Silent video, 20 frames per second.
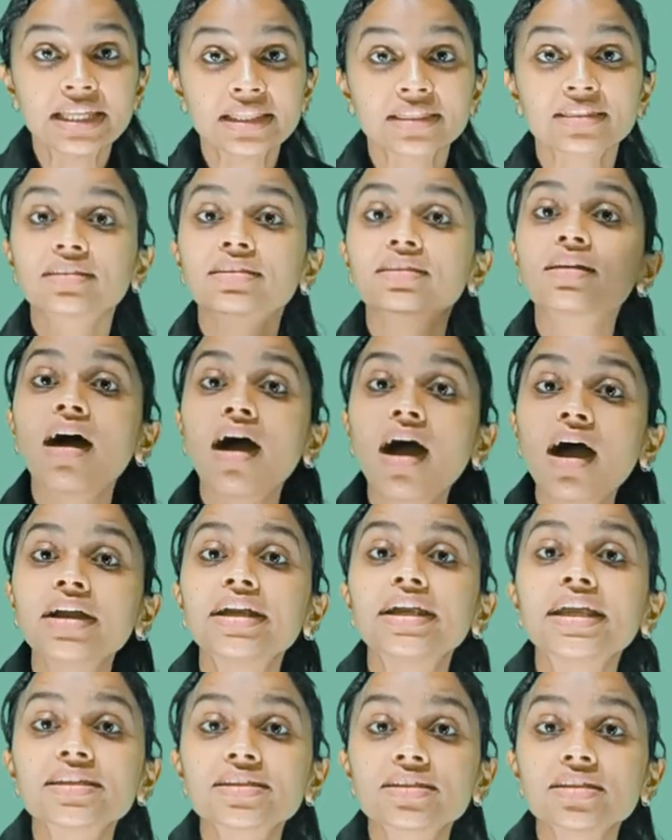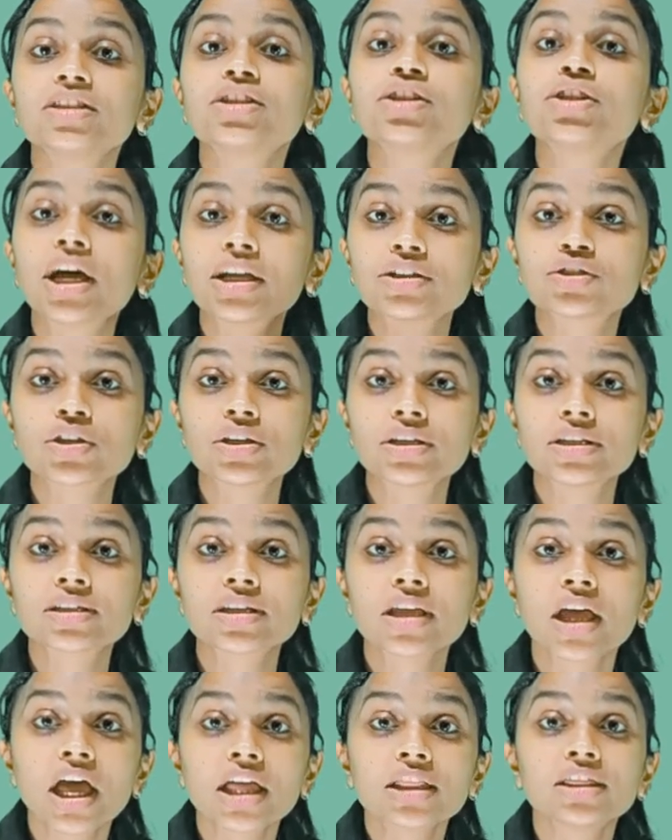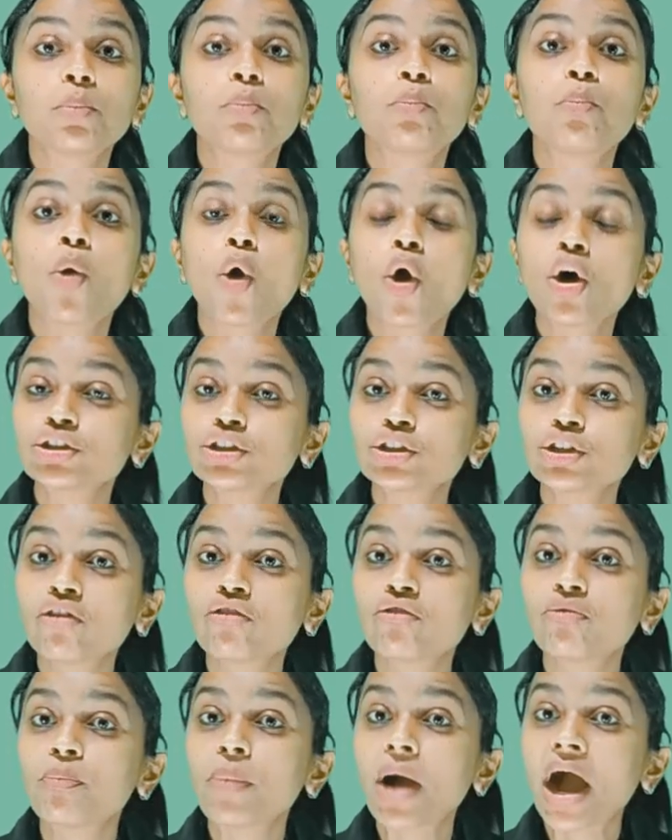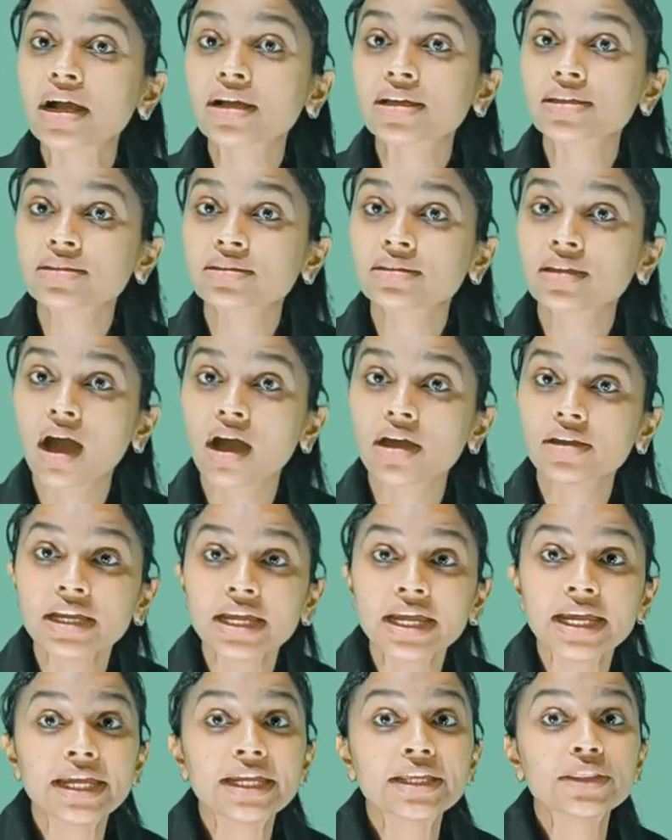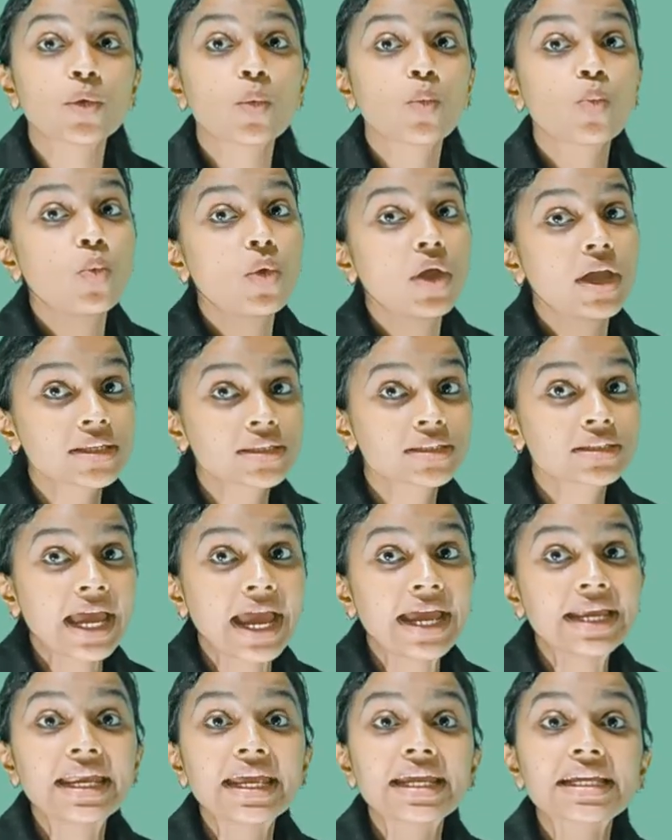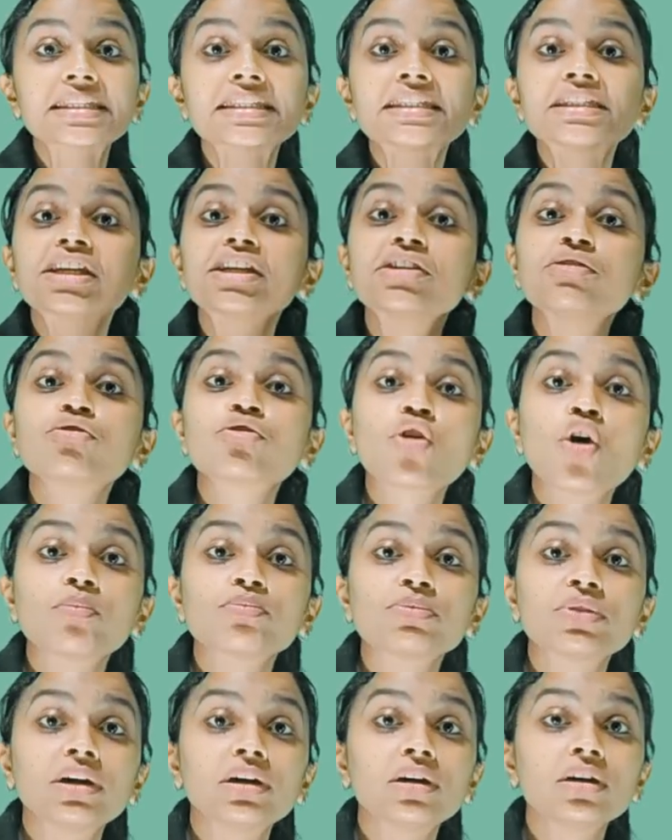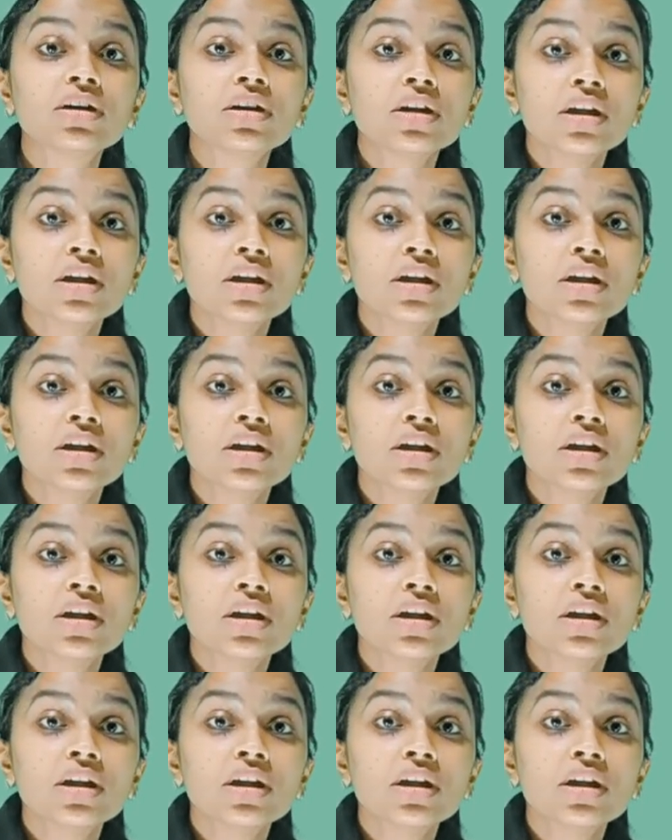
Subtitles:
The Thar Desert touches the border of Pakistan in the west and extends from the